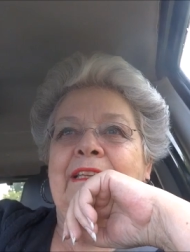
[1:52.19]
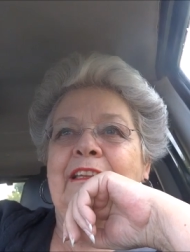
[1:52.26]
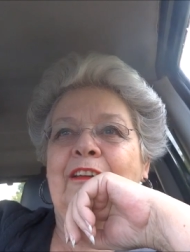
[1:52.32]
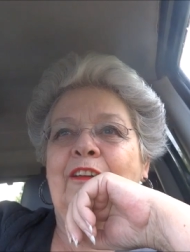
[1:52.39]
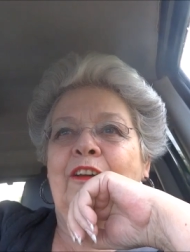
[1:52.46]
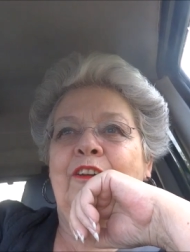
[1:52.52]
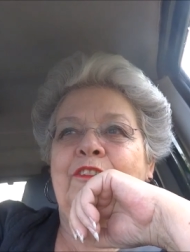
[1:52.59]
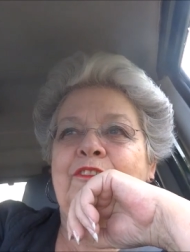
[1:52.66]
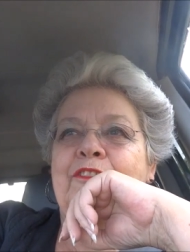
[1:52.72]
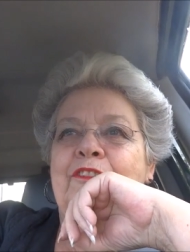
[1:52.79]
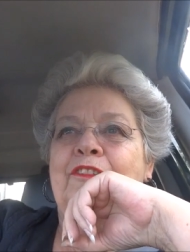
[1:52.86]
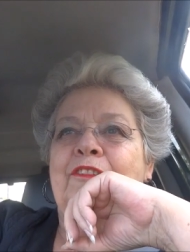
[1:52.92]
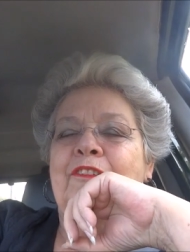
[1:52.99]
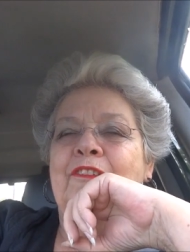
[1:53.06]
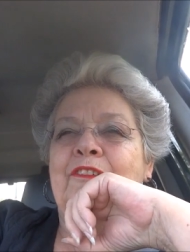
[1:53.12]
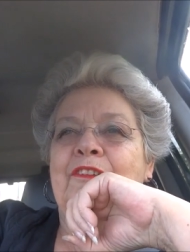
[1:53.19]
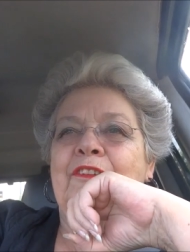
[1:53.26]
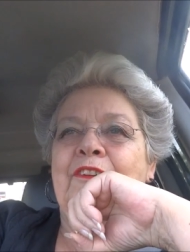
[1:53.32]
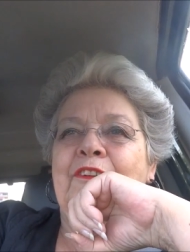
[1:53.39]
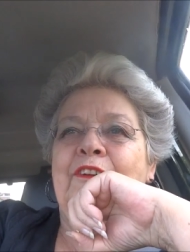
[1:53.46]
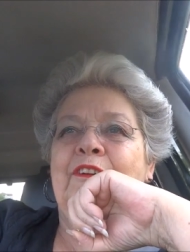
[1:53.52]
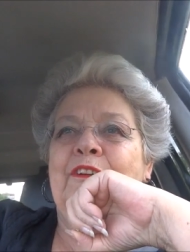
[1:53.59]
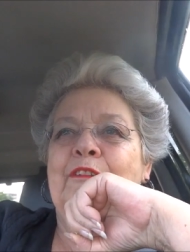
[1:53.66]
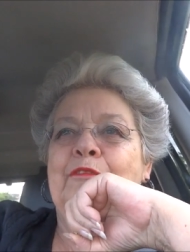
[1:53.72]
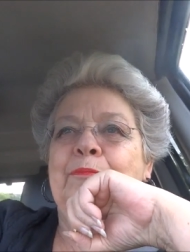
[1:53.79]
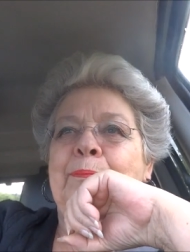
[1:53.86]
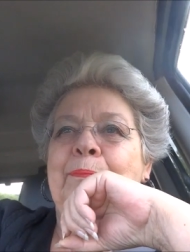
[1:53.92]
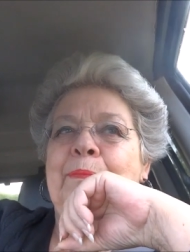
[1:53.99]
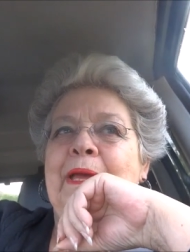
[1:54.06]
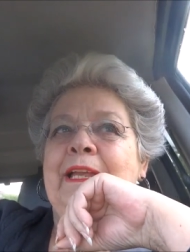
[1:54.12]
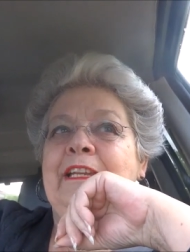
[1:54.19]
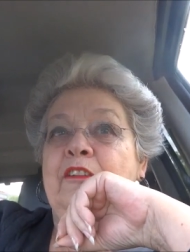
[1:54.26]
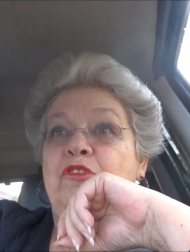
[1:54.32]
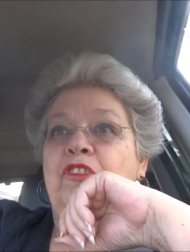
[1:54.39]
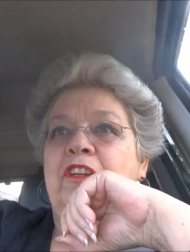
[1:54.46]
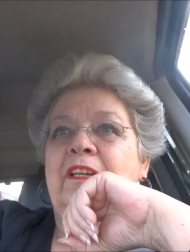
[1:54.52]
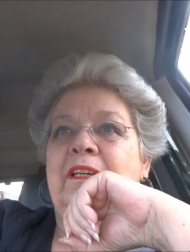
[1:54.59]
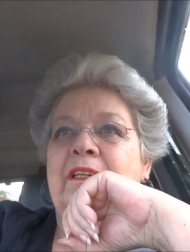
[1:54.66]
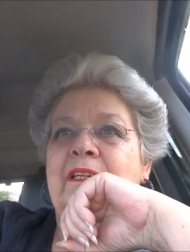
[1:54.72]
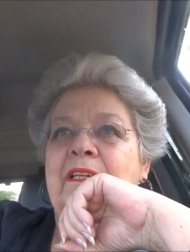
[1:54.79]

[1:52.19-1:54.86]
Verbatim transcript: the cost of energy.